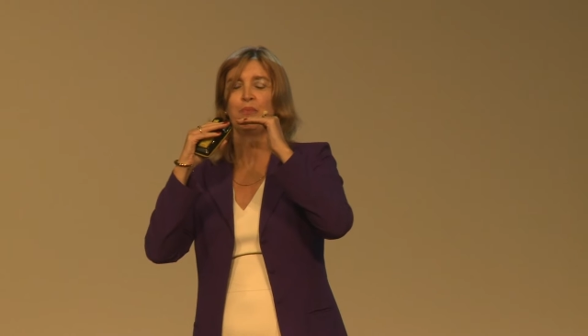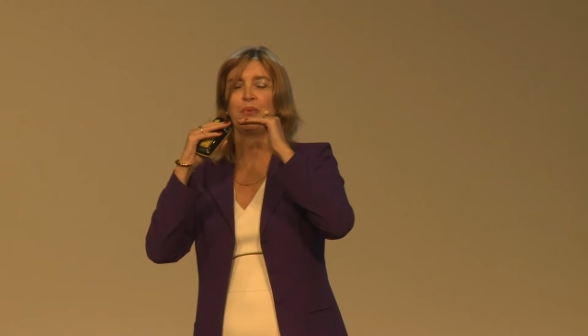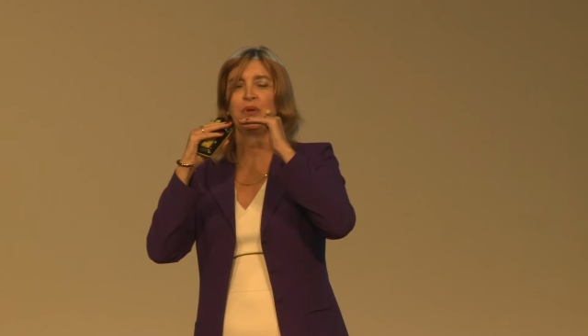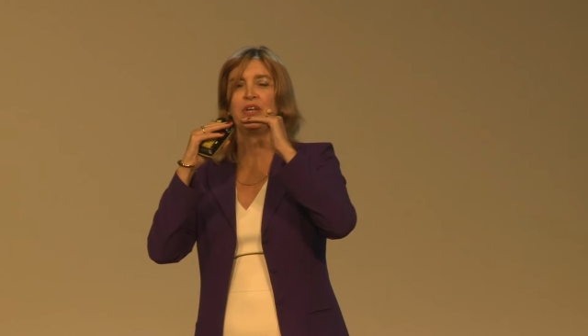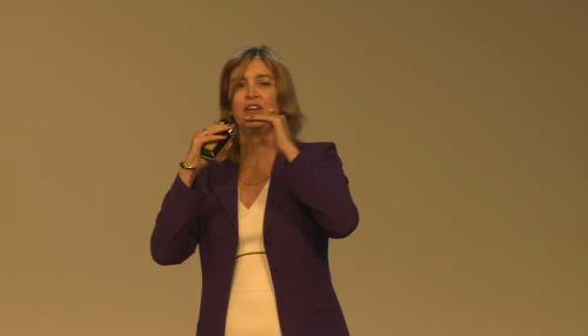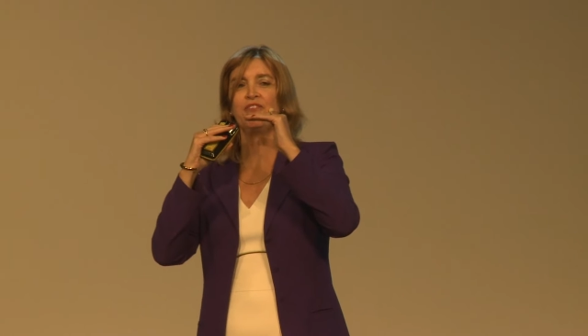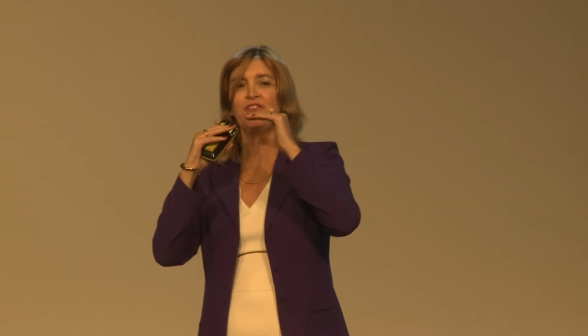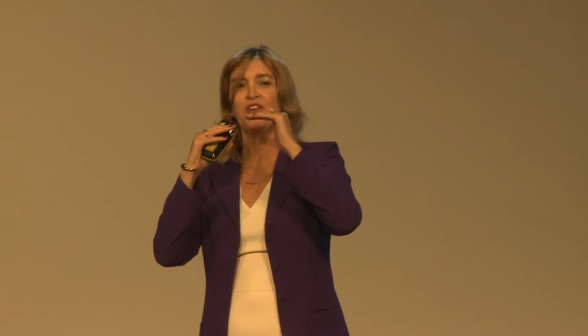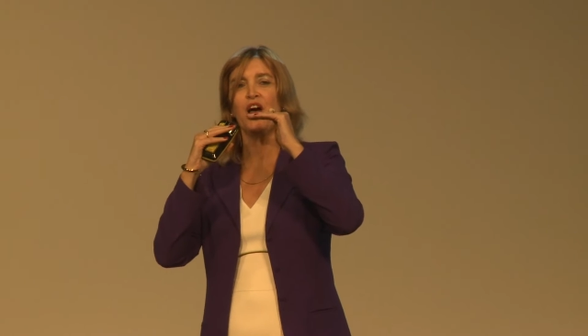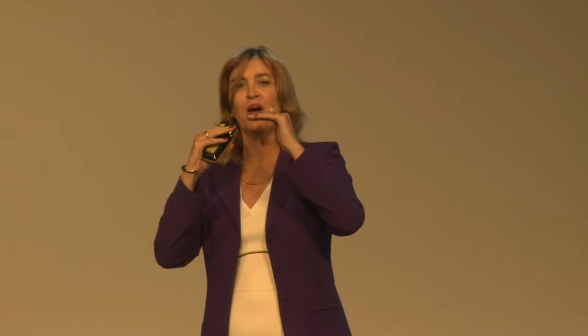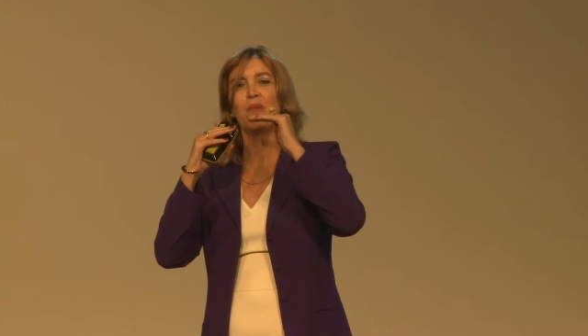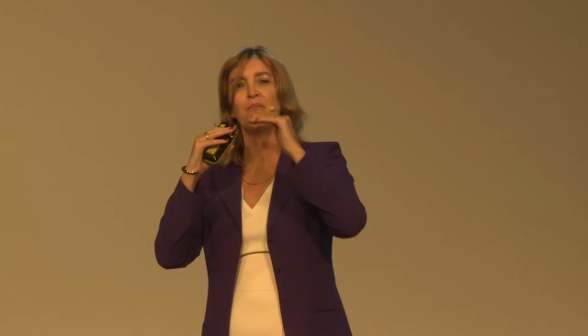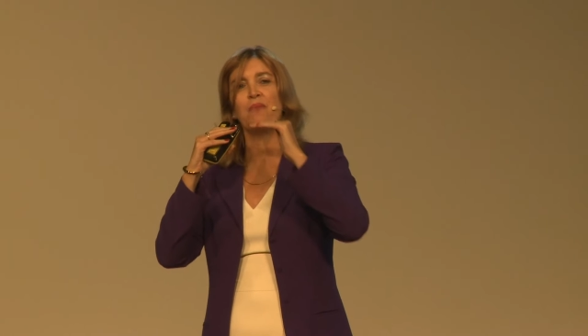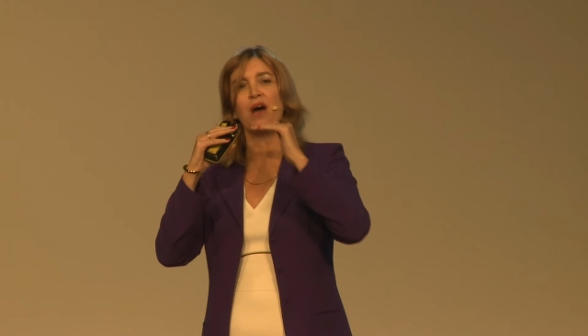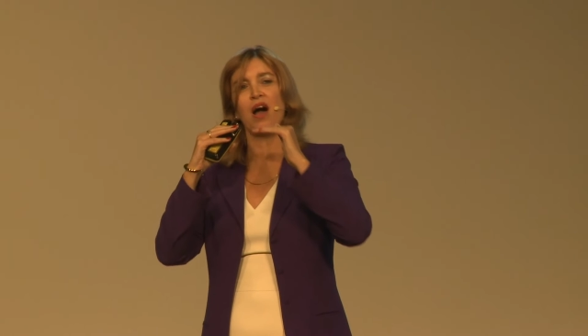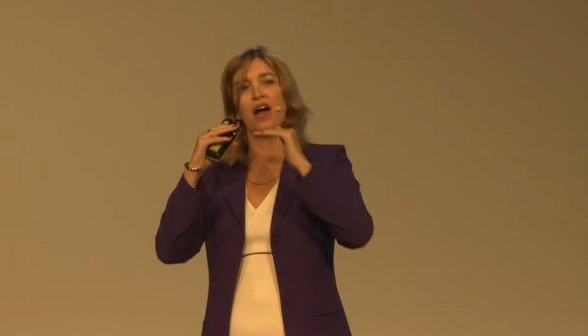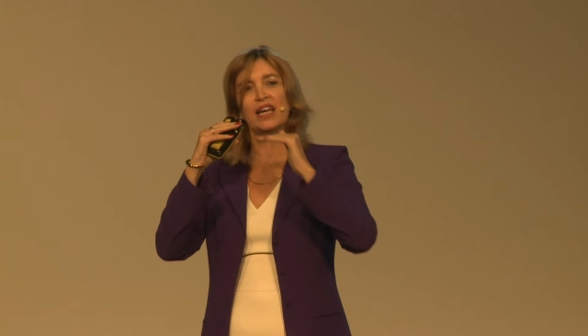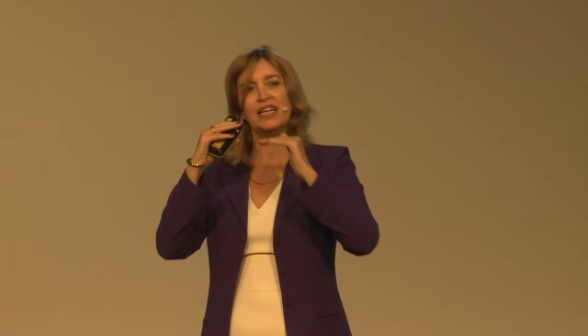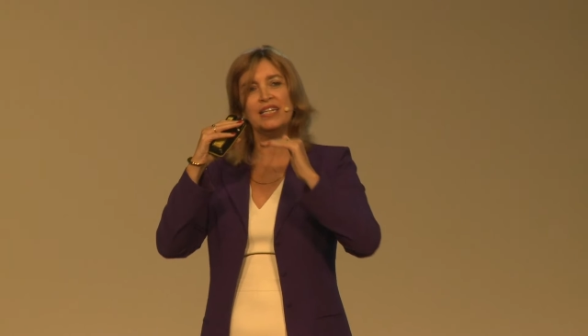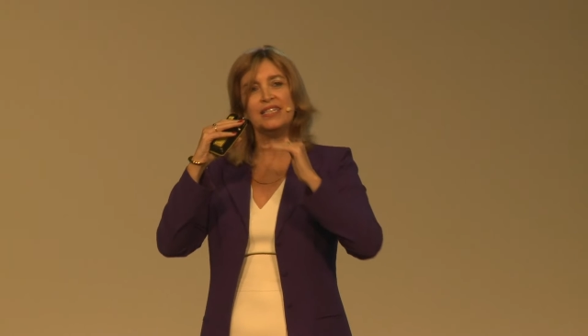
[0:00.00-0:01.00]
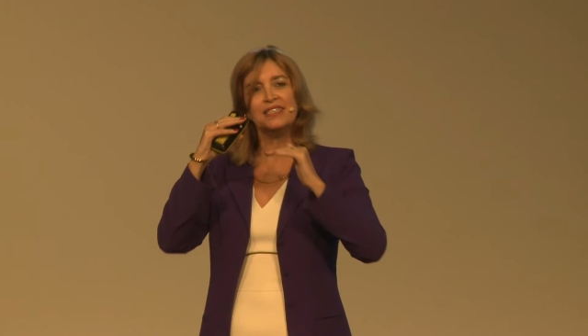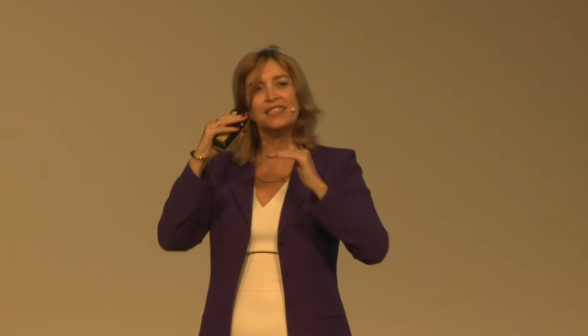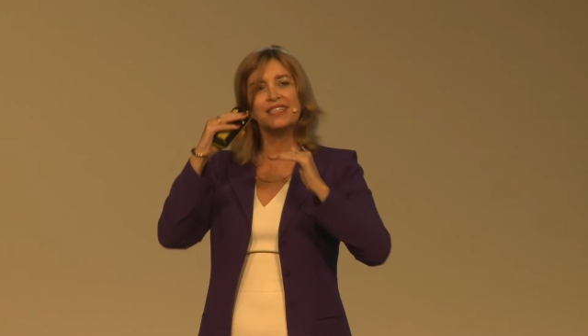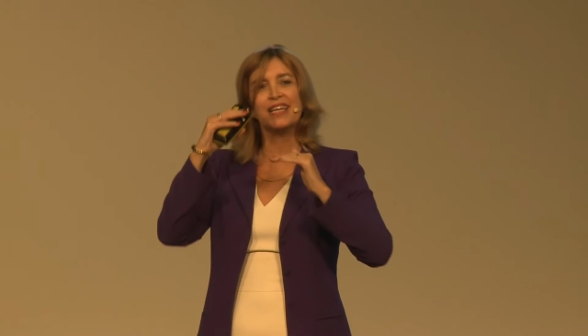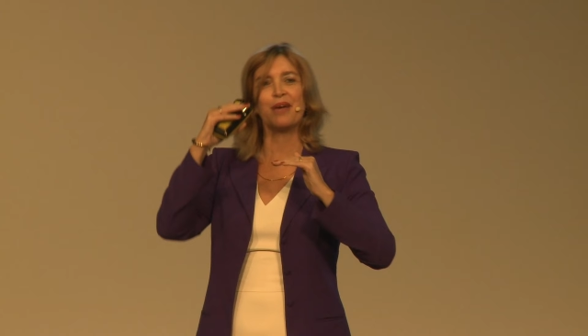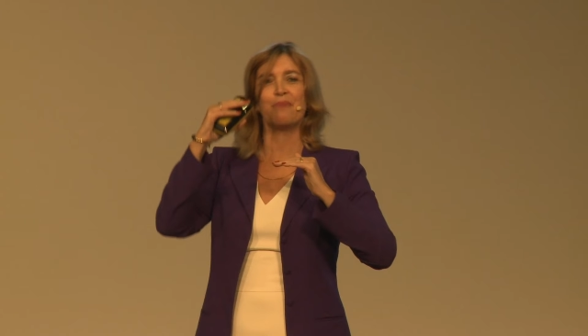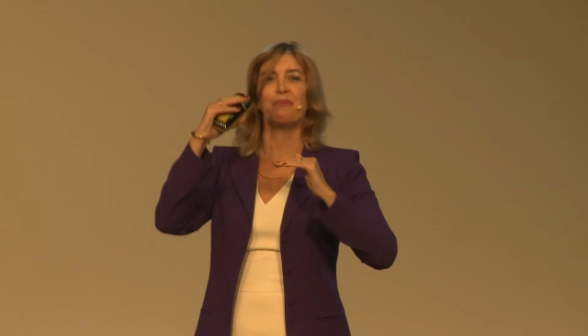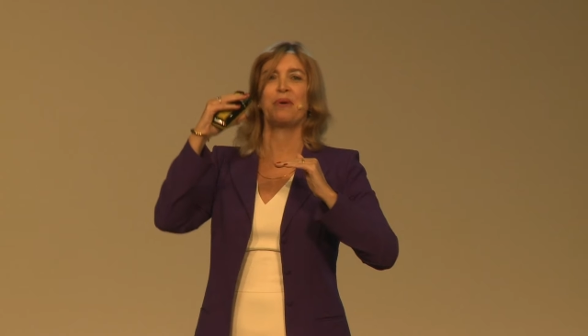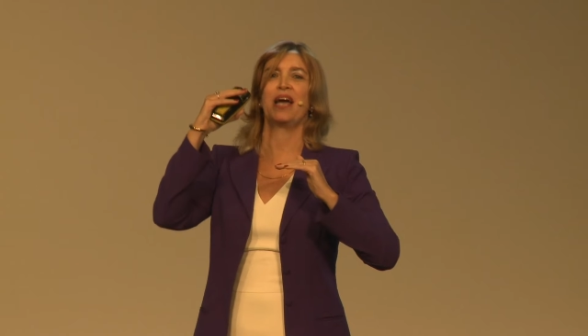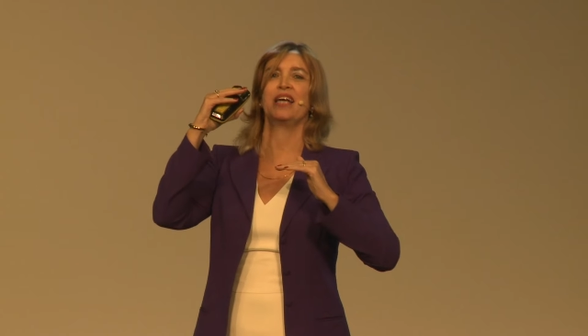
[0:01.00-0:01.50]
But if our mind
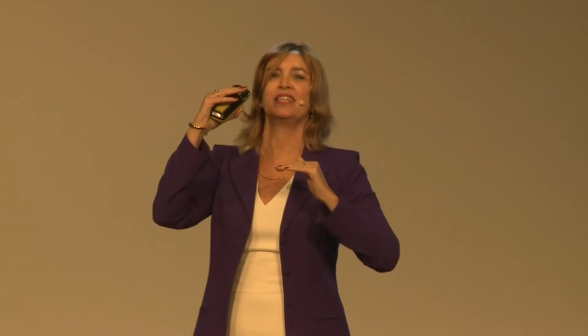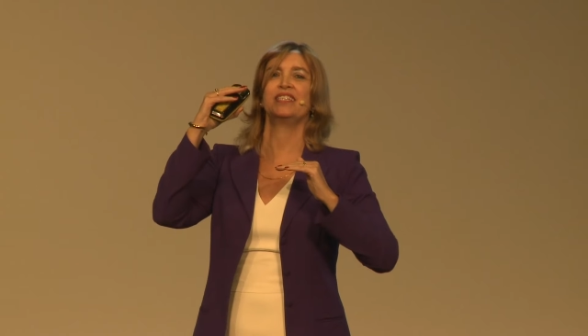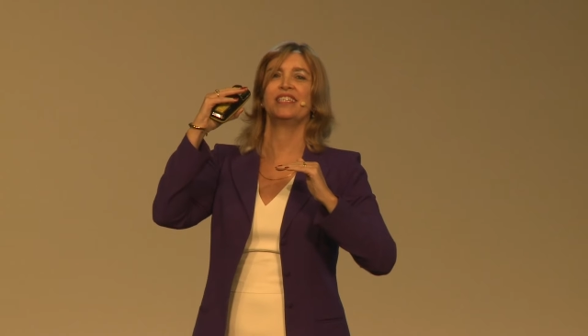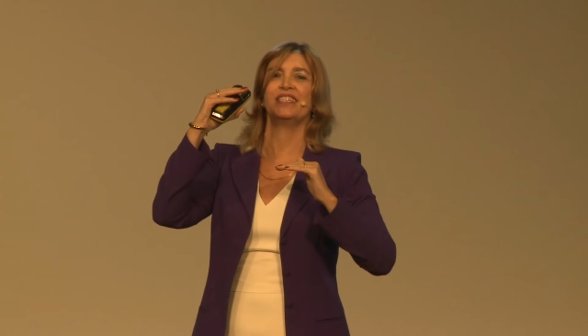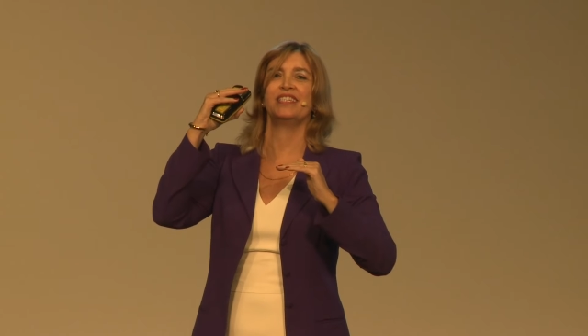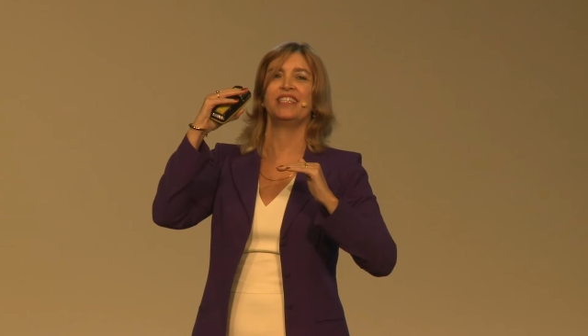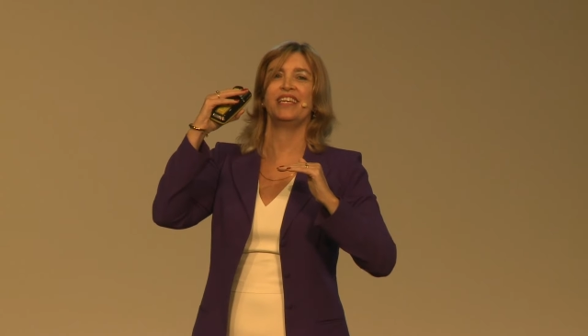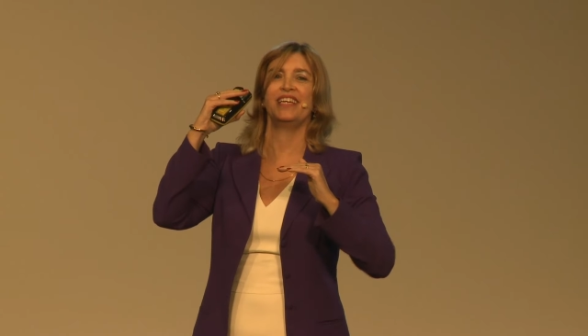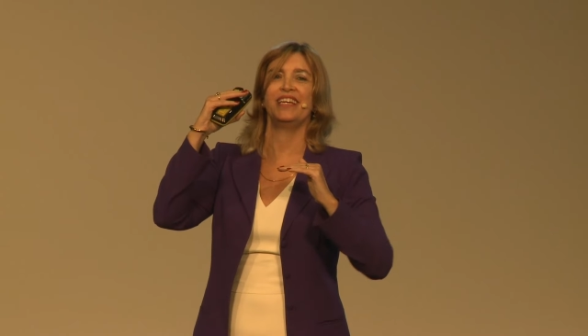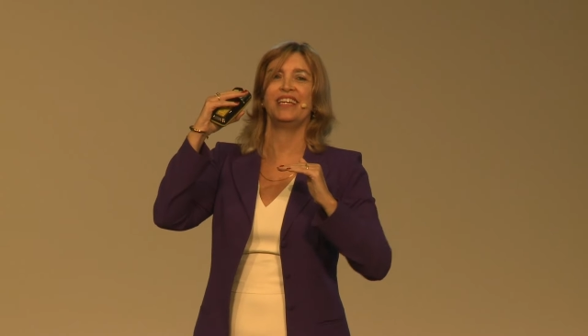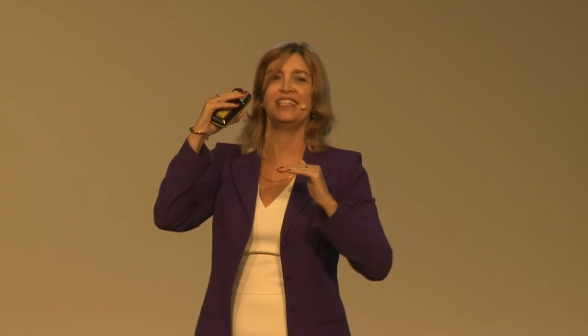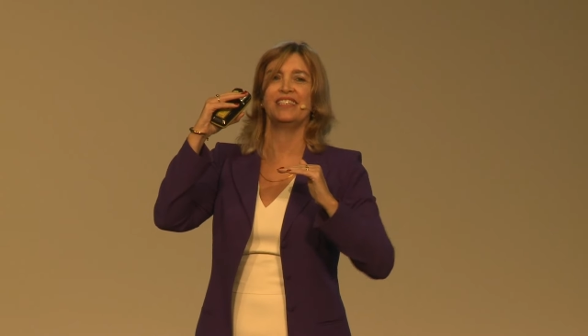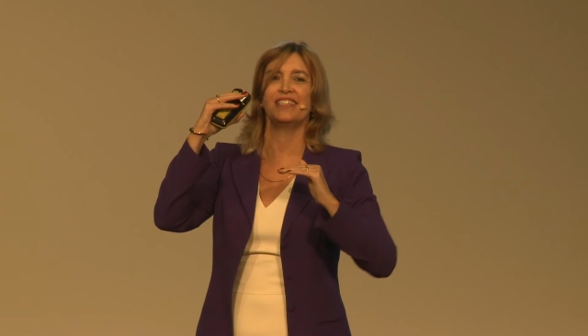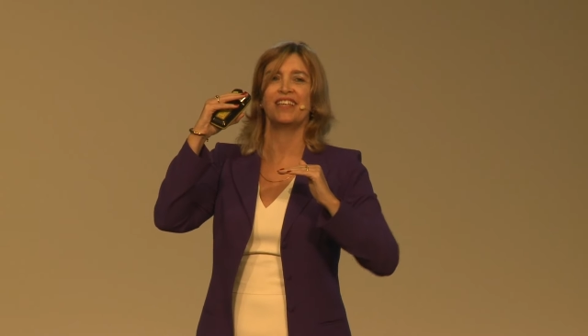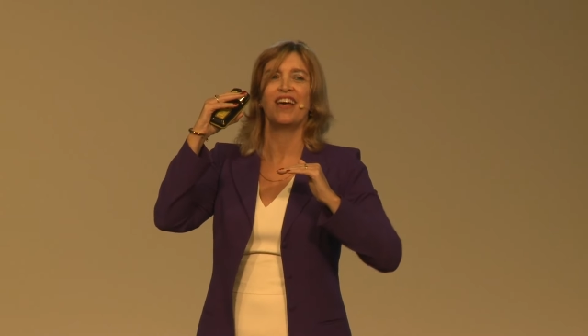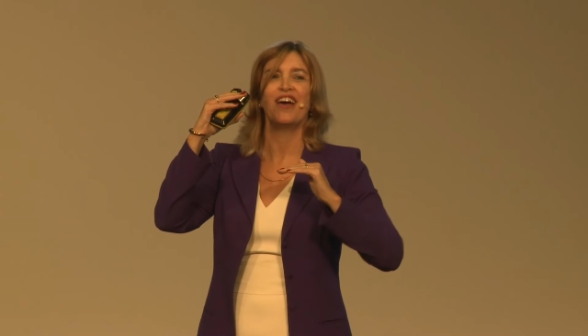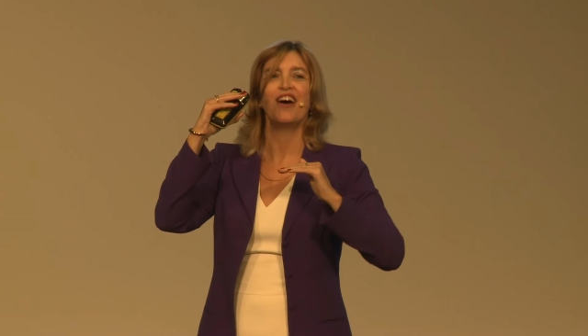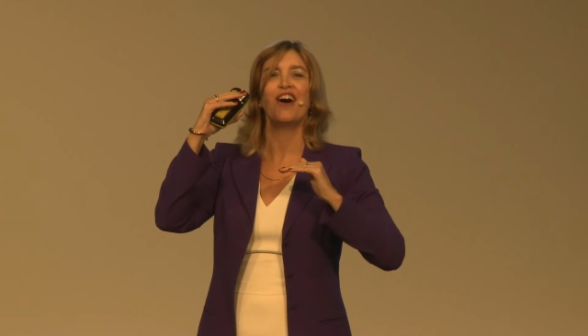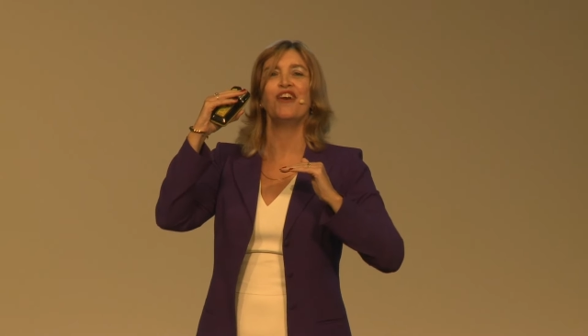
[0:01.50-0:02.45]
capacities